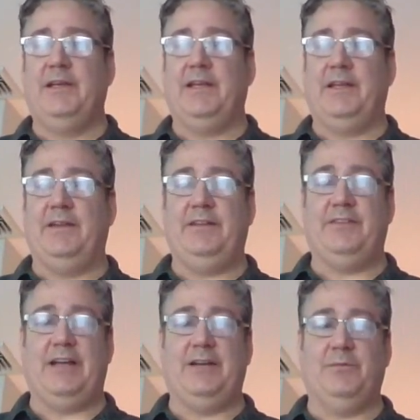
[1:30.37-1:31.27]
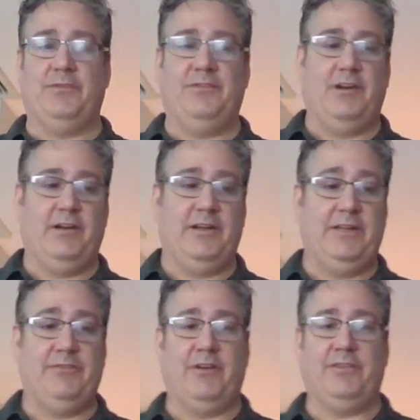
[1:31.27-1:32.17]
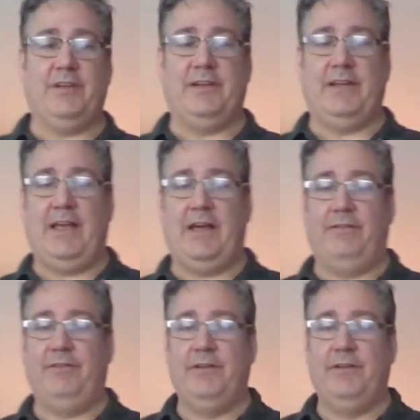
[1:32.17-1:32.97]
And these items are very interesting to have.